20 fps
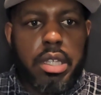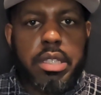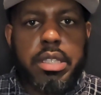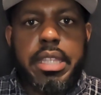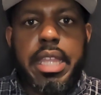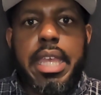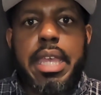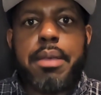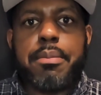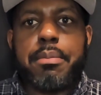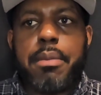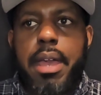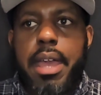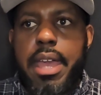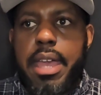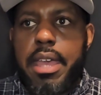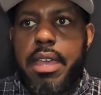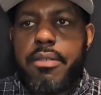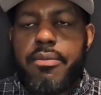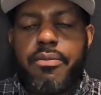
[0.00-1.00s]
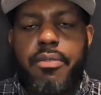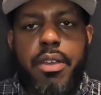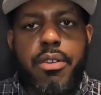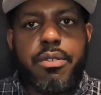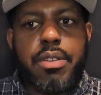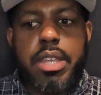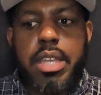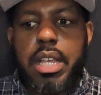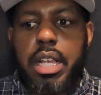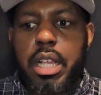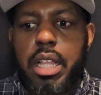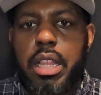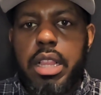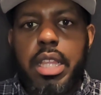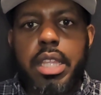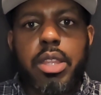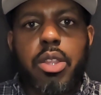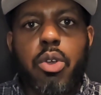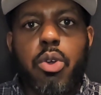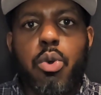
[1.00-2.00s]
deem a very
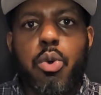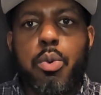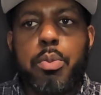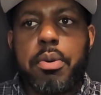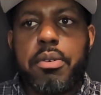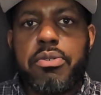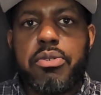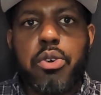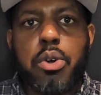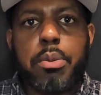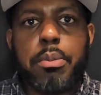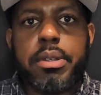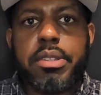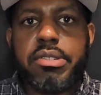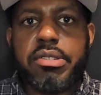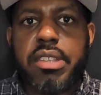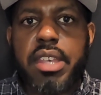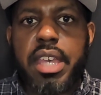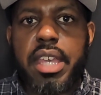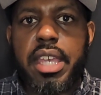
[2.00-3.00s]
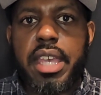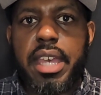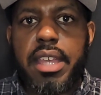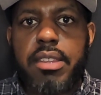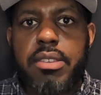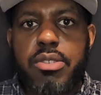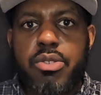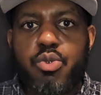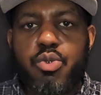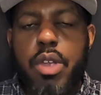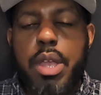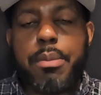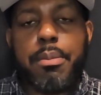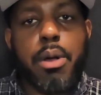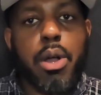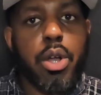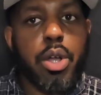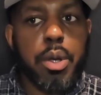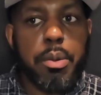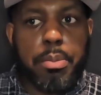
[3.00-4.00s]
clinical performance against
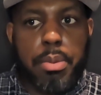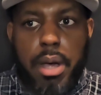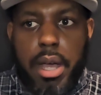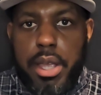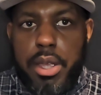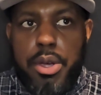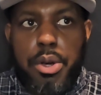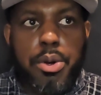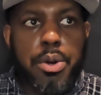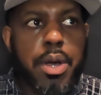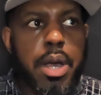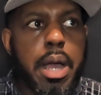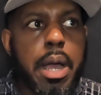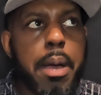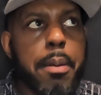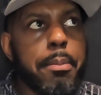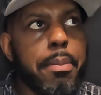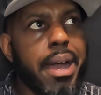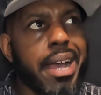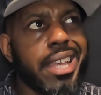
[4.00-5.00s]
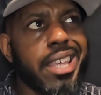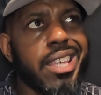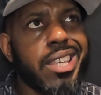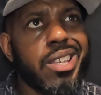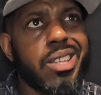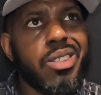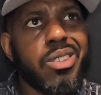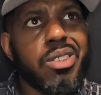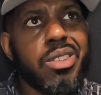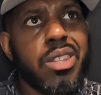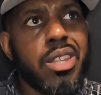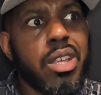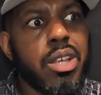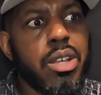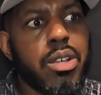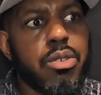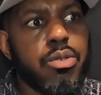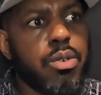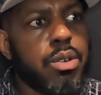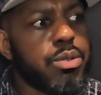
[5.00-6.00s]
Raymar Gobayo back in,
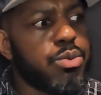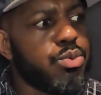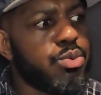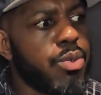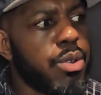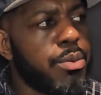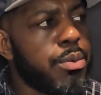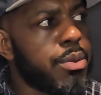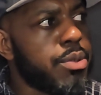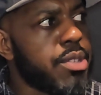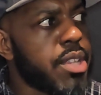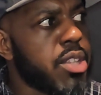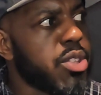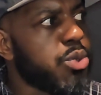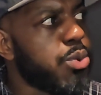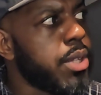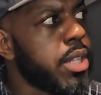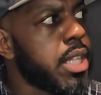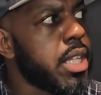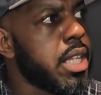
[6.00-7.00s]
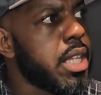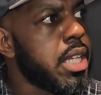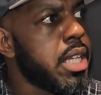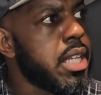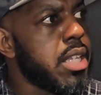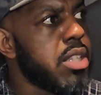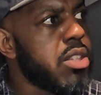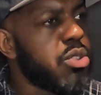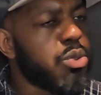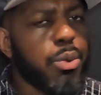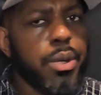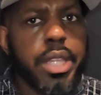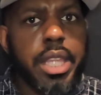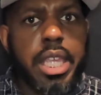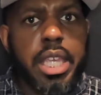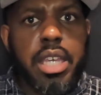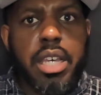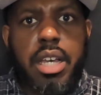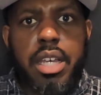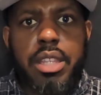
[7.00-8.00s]
what was that,
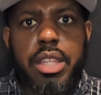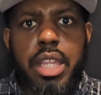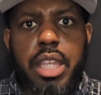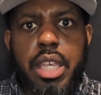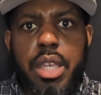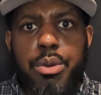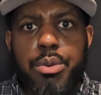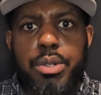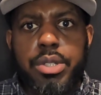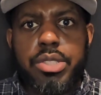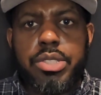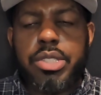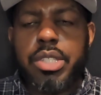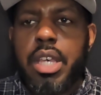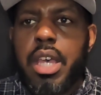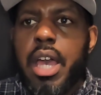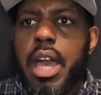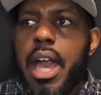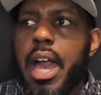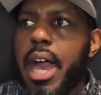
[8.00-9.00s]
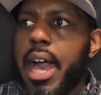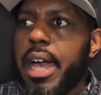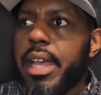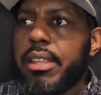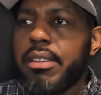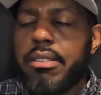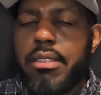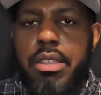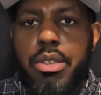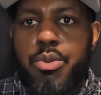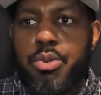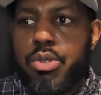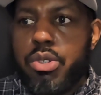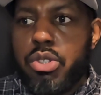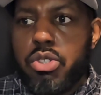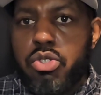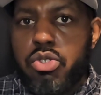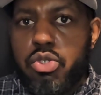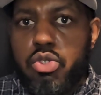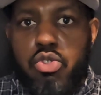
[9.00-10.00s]
2020, I think it was, and he
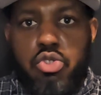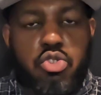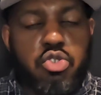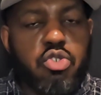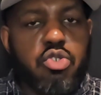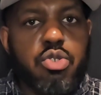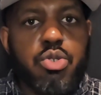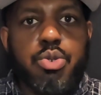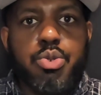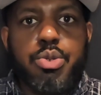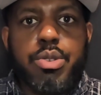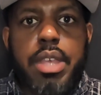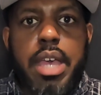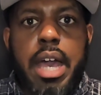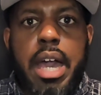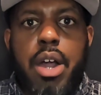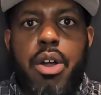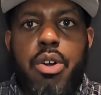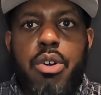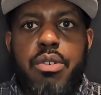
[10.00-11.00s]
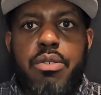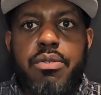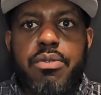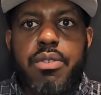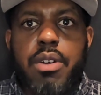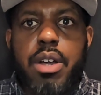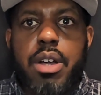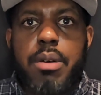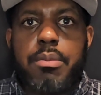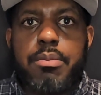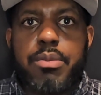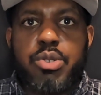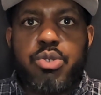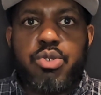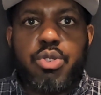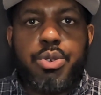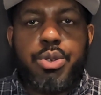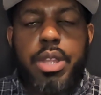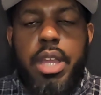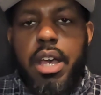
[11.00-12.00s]
was screwed out of
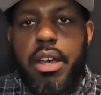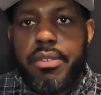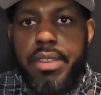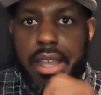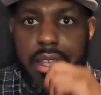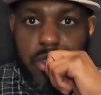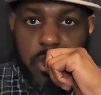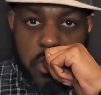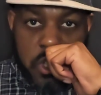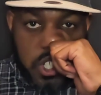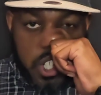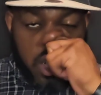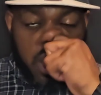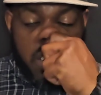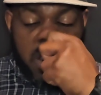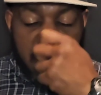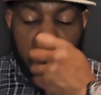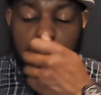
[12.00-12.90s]
that shot.